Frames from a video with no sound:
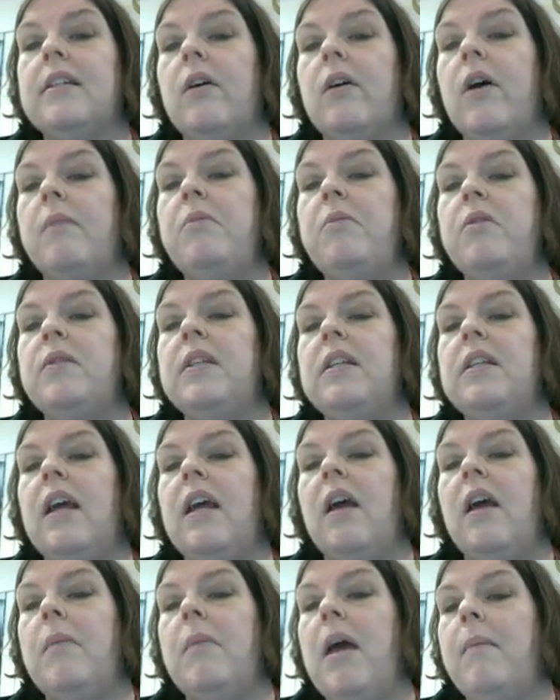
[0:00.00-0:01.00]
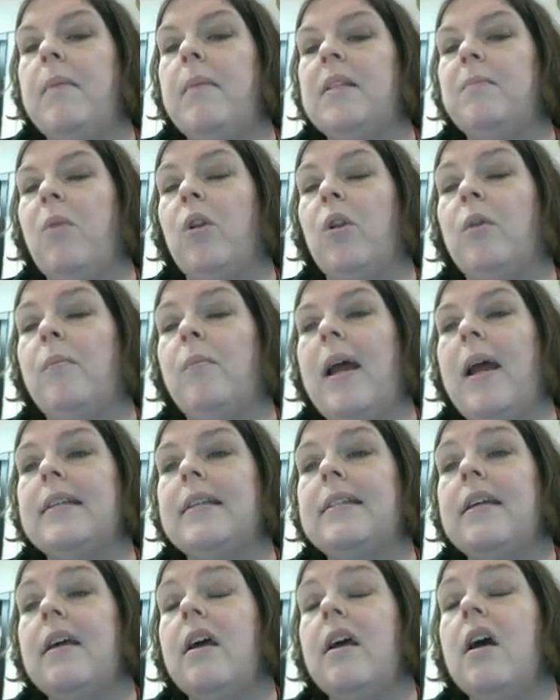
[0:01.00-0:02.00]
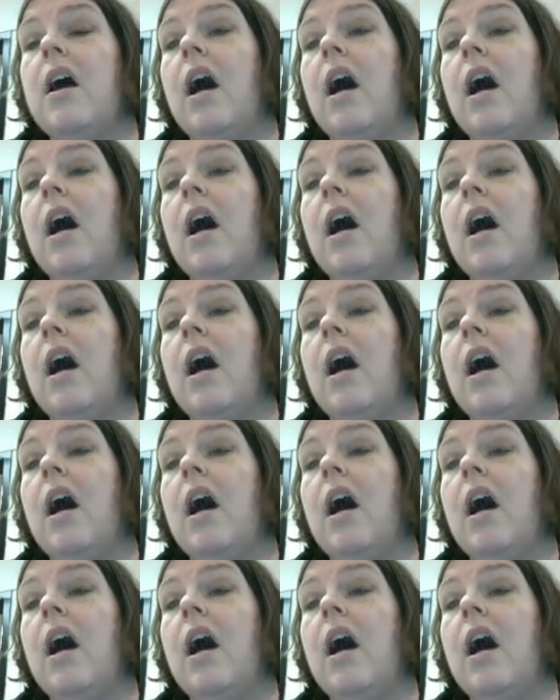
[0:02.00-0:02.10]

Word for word: Now, I'm using mm as molar mass.